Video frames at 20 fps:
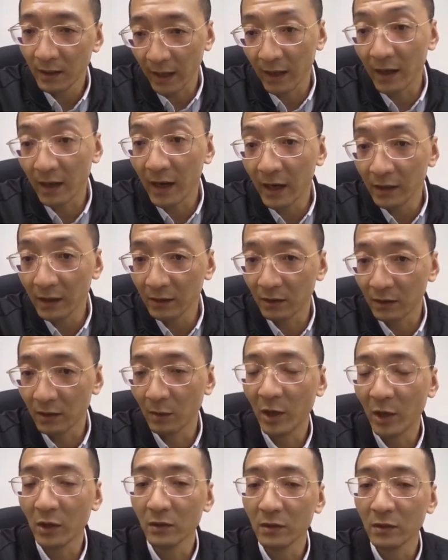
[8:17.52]
idea
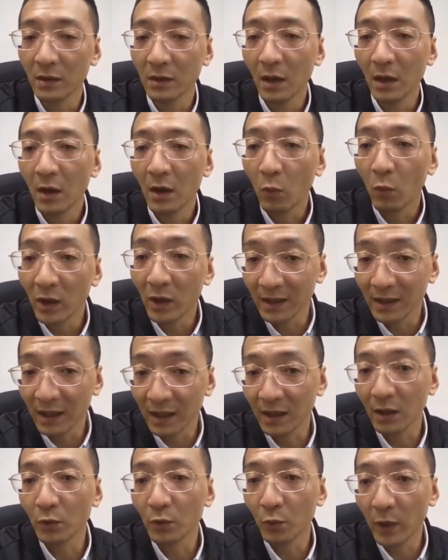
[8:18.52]
about what
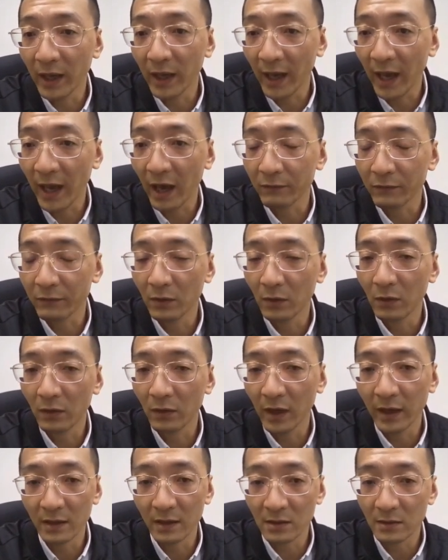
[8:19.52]
data do we have,
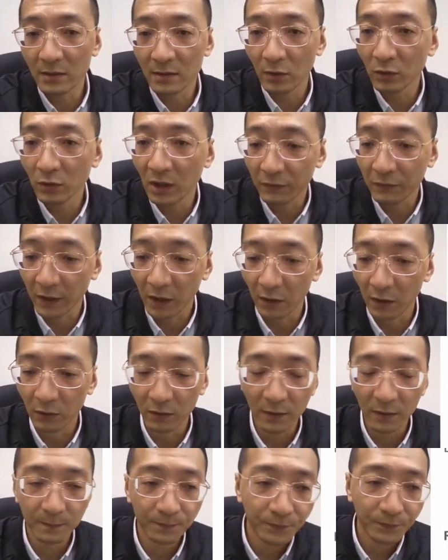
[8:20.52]
right? It's so difficult.
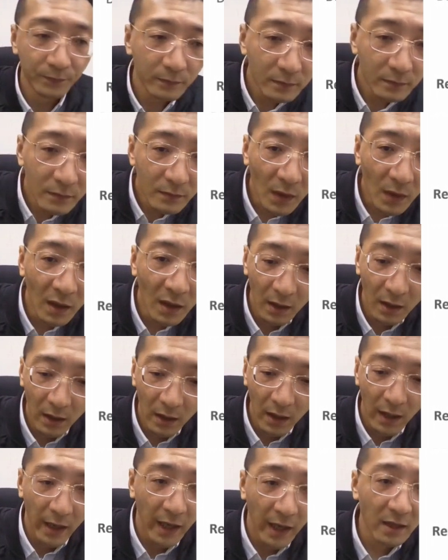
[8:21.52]

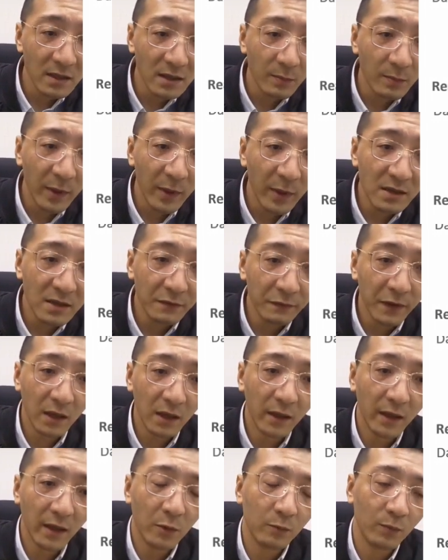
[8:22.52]
And
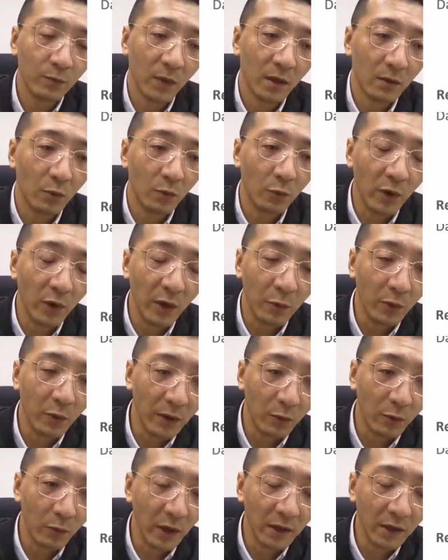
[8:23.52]
specifically,
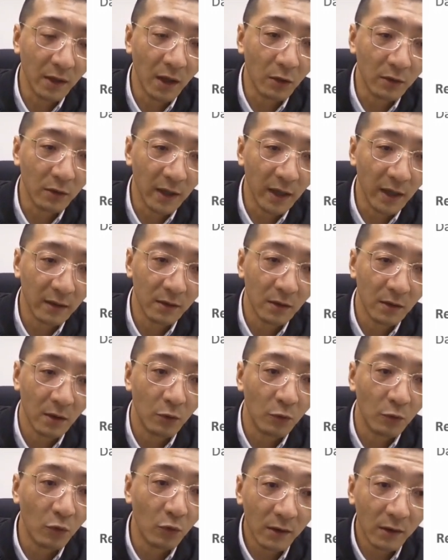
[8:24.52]
we know that
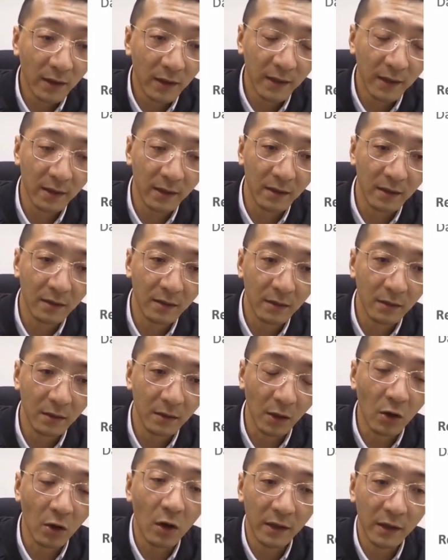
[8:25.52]
raw data,
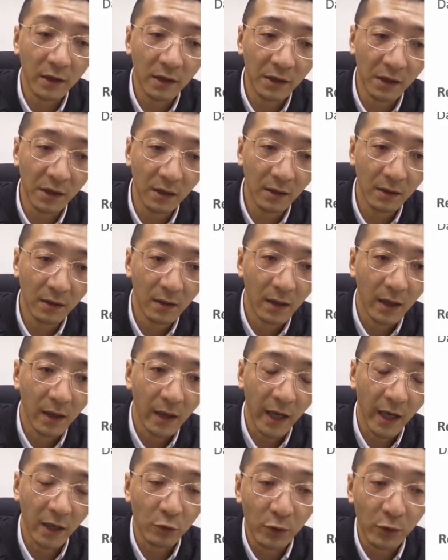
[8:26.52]
the quality
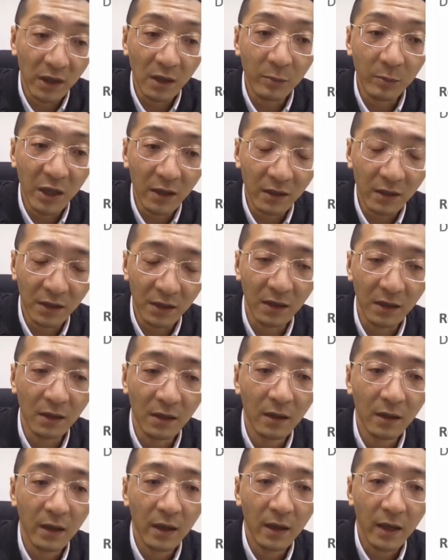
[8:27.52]
and readability
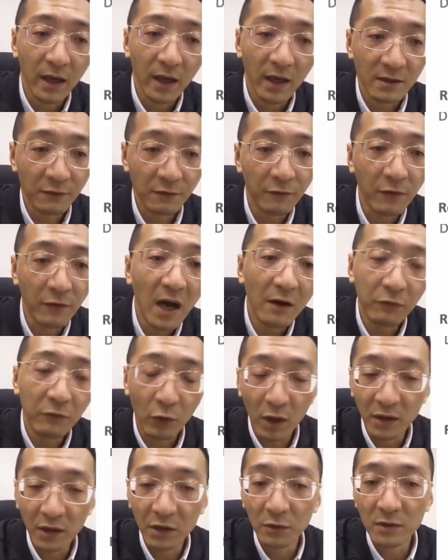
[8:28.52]
is far
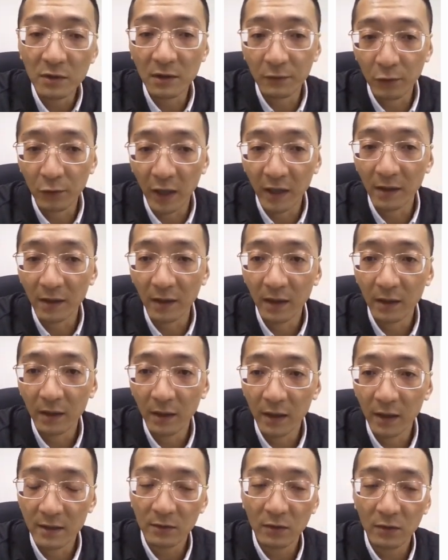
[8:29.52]
from user-friendly.
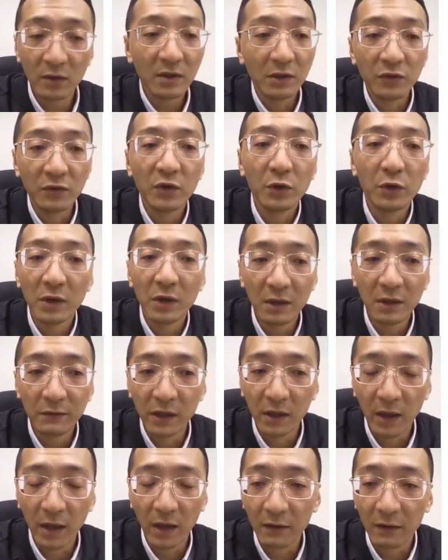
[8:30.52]
It's not intuitive
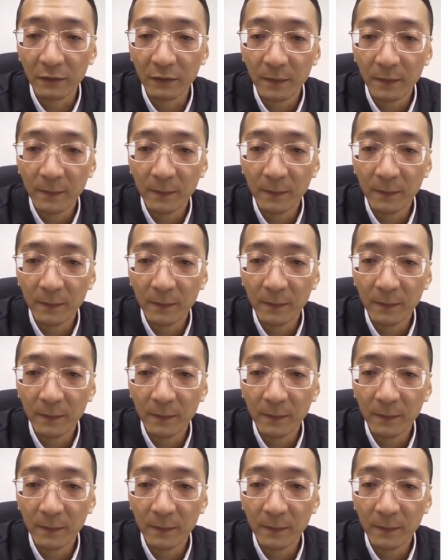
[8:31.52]
enough.